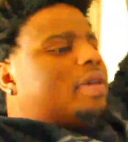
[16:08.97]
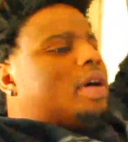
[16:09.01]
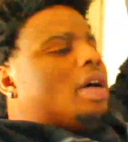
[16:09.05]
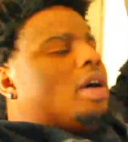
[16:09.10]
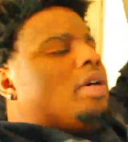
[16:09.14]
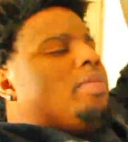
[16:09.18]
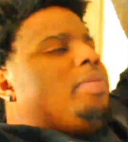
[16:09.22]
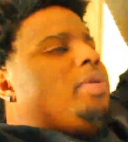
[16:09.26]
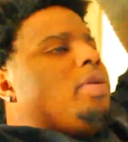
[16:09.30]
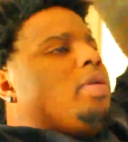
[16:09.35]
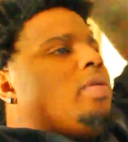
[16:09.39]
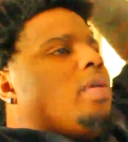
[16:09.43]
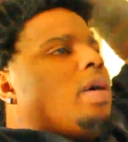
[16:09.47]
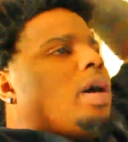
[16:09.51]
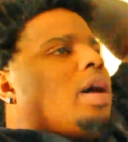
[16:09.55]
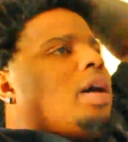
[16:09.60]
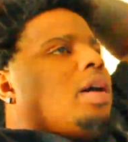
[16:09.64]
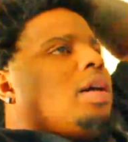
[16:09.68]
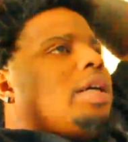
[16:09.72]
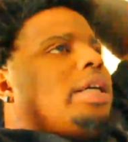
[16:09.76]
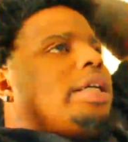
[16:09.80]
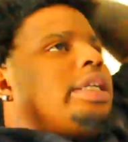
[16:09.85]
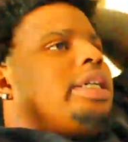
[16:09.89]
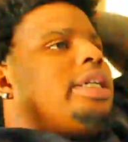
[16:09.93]
I hope you
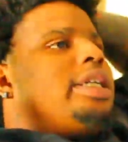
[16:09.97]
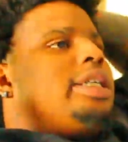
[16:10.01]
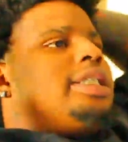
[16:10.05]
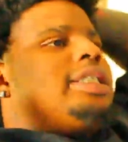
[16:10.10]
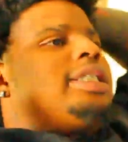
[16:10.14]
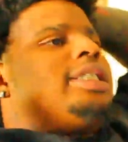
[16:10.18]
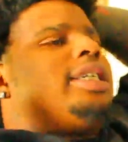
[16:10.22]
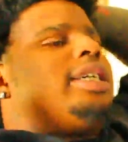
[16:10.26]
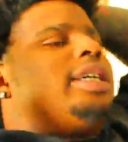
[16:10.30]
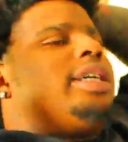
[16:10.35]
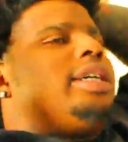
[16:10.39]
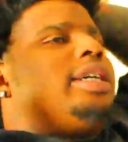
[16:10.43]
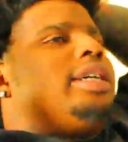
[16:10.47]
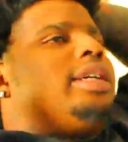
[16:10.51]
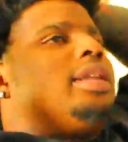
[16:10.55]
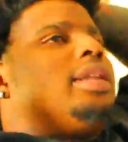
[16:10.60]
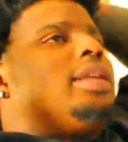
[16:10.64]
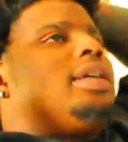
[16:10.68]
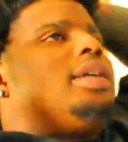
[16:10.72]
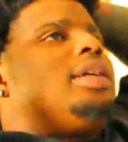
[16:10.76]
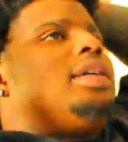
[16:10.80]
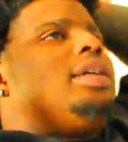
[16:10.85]
all can understand.